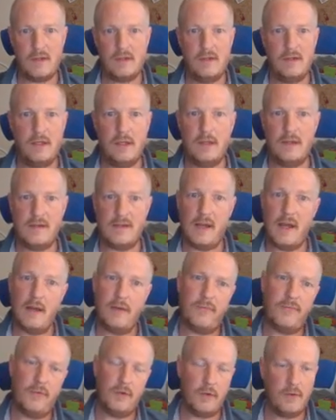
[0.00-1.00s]
you say,
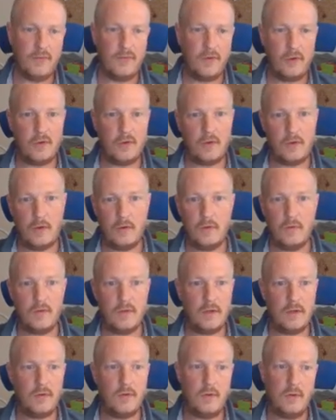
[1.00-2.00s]
for the contract
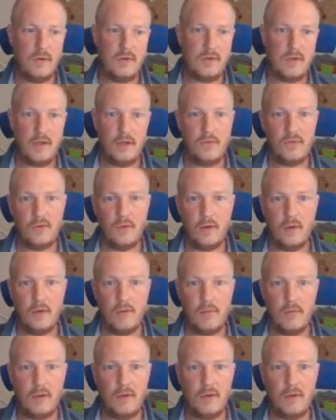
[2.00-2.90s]
you also have to give me